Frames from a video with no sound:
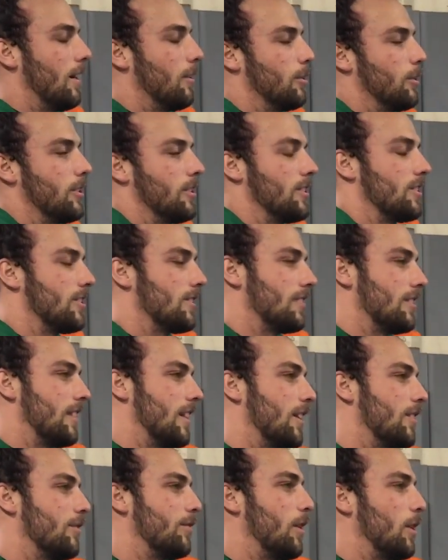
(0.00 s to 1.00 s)
We're just
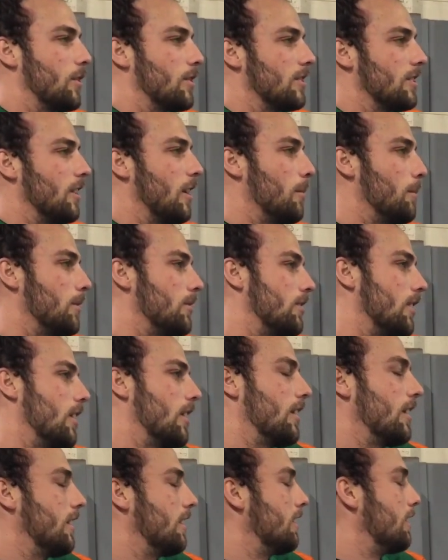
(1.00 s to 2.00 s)
focusing on
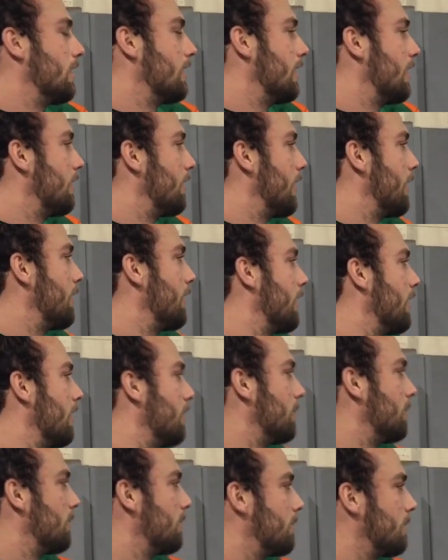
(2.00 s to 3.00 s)
Missouri and getting ready for
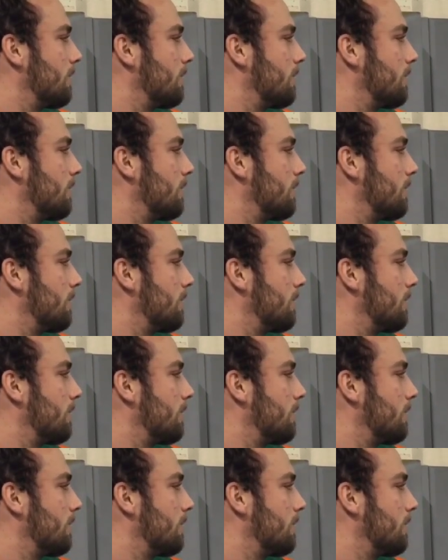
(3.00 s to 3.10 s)
them.